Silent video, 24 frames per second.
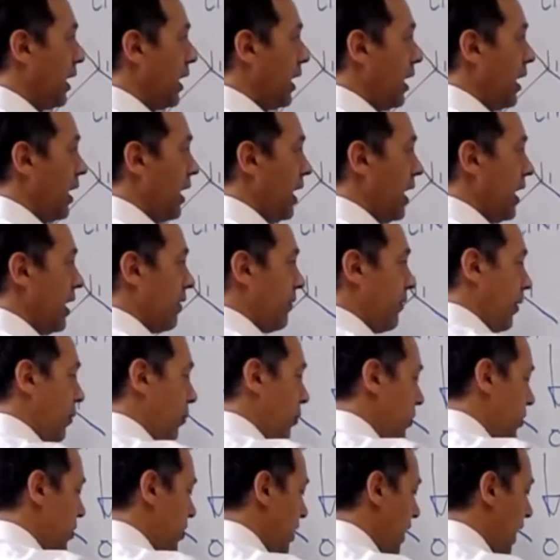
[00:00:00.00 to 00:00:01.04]
And if it
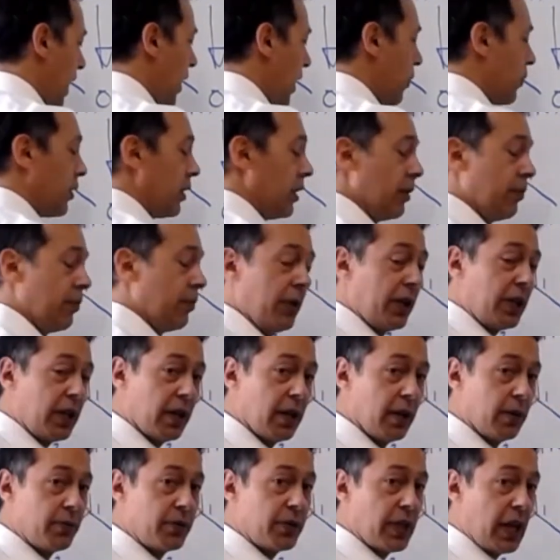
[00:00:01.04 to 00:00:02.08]
was down, it
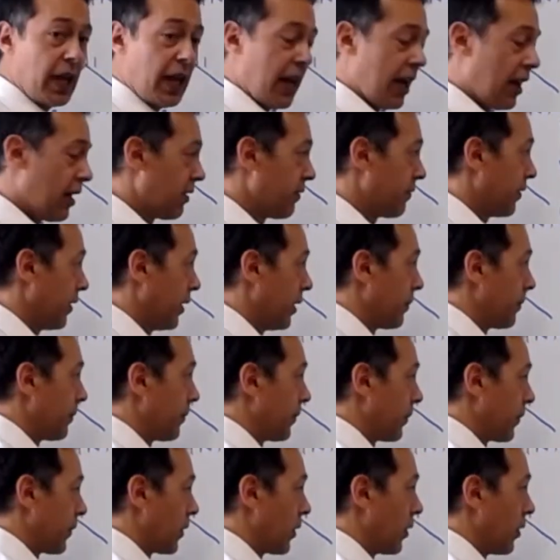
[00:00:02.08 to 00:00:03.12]
becomes alpha.
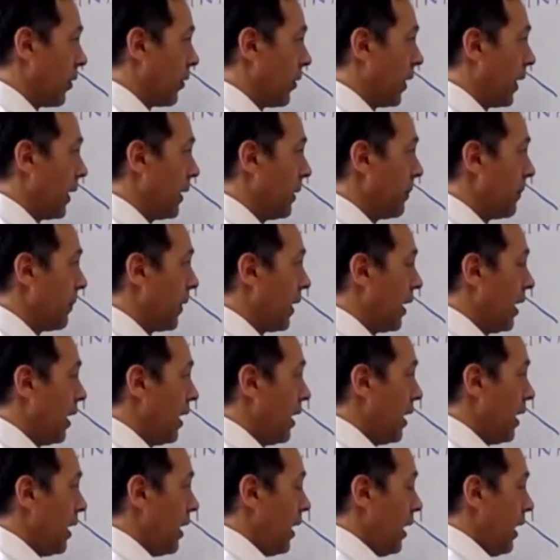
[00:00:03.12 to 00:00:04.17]
All right?
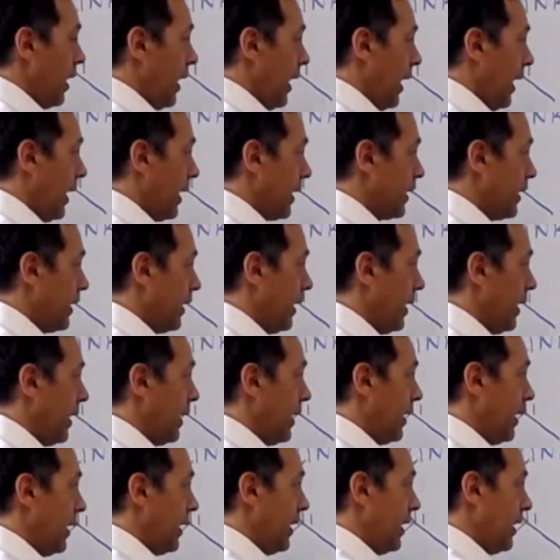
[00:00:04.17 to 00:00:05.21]
And
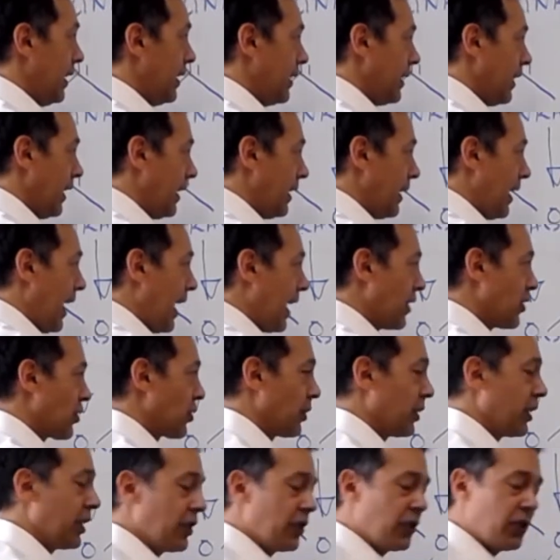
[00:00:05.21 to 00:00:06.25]
it
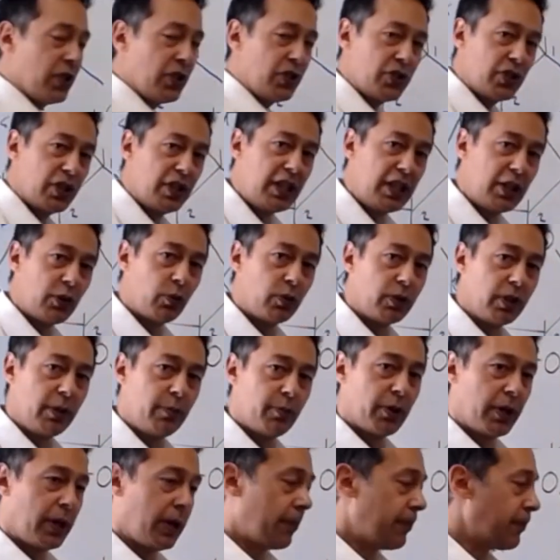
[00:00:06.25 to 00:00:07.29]
actually exists in
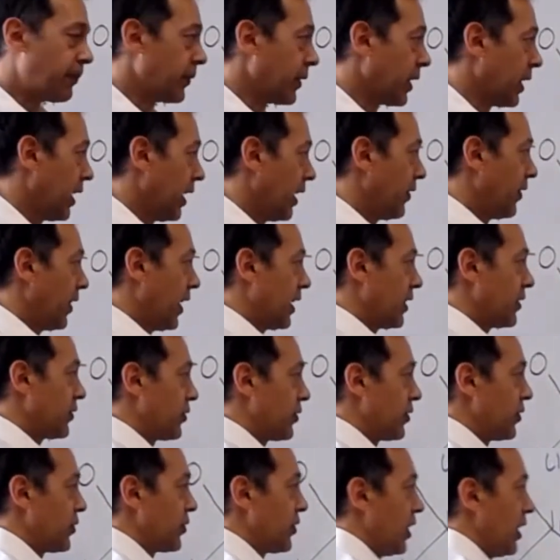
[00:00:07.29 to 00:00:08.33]
equilibrium. And that is
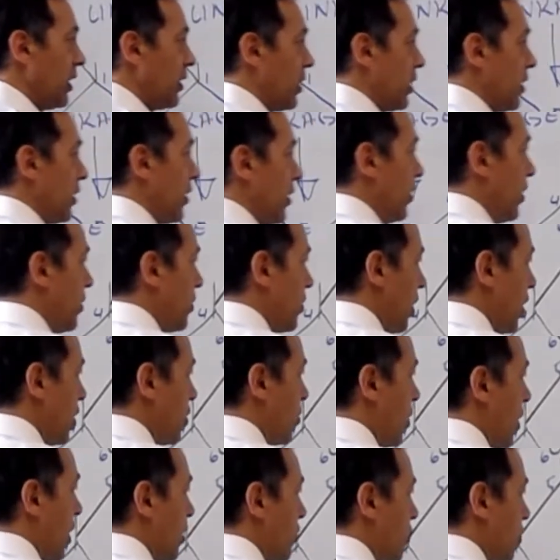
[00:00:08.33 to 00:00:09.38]
to say that this
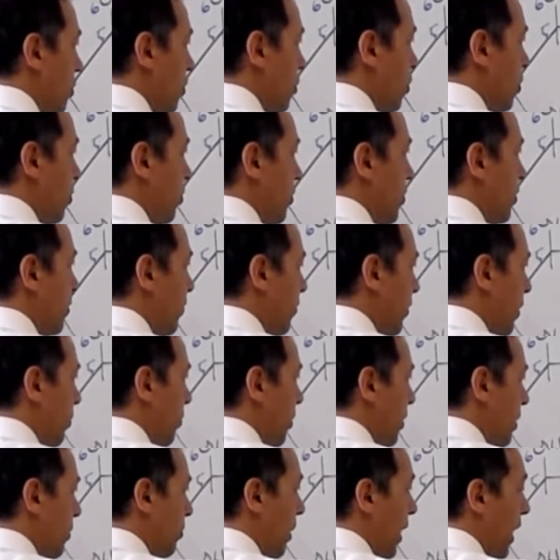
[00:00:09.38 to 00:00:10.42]
hydroxyl group is
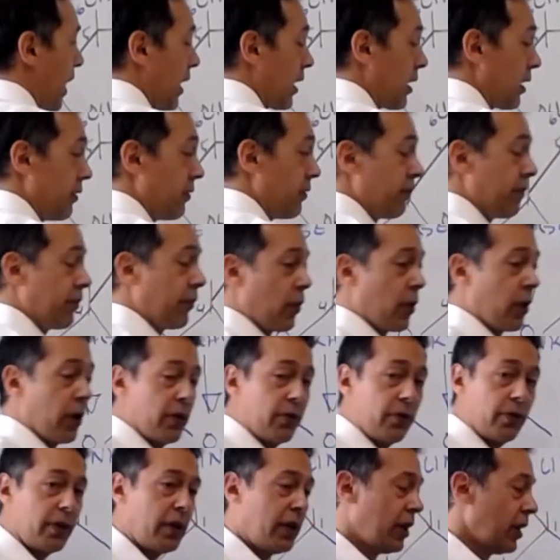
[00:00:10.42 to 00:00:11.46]
flipping back and
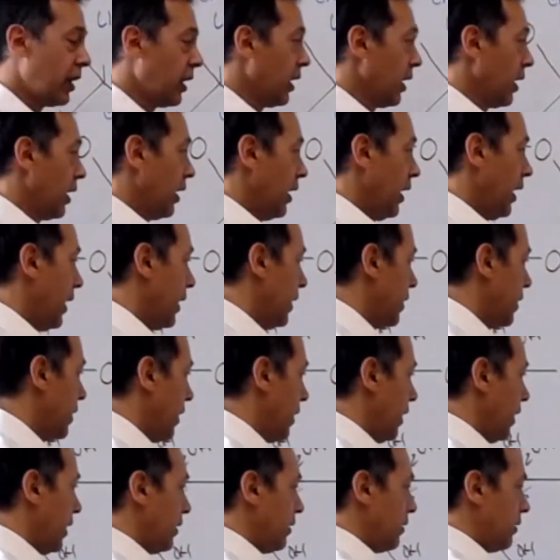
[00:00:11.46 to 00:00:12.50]
forth. And
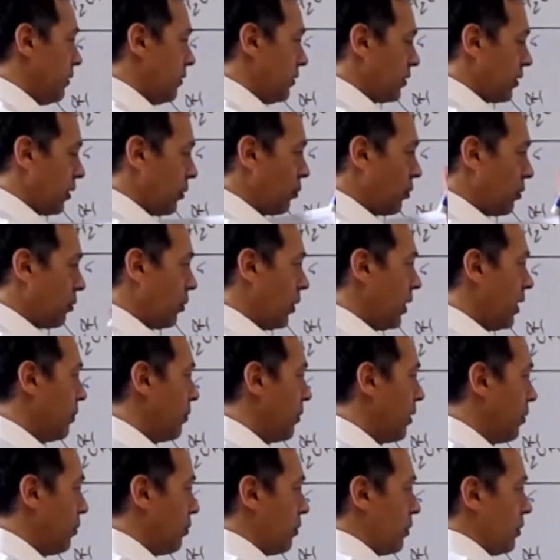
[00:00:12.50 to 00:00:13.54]
you say, well, wait a
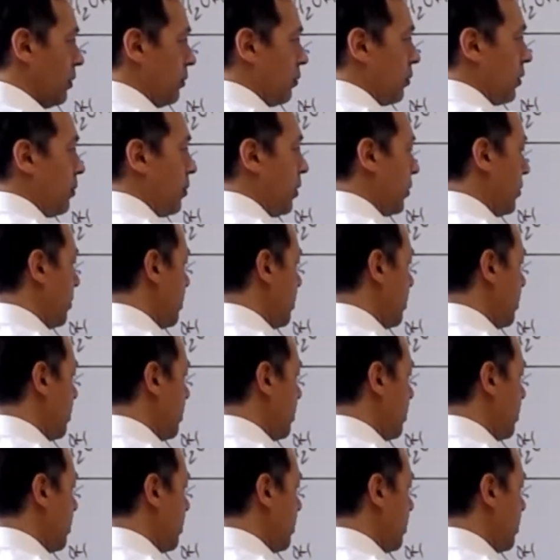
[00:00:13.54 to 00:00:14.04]
minute, what about these